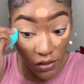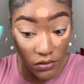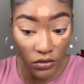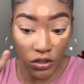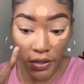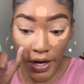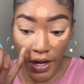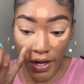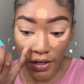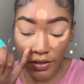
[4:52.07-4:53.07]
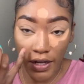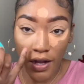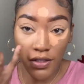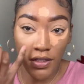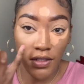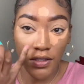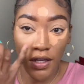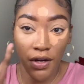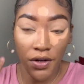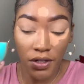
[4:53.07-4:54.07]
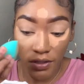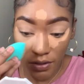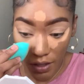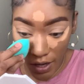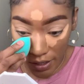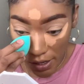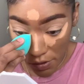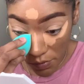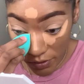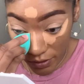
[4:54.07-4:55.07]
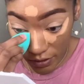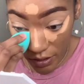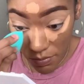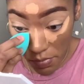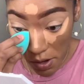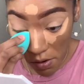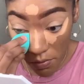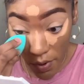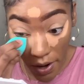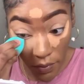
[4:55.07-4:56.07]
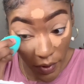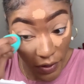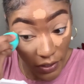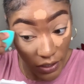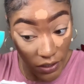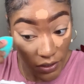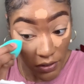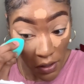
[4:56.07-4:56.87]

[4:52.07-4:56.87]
drag down to this area i kind of want to just keep it right where it is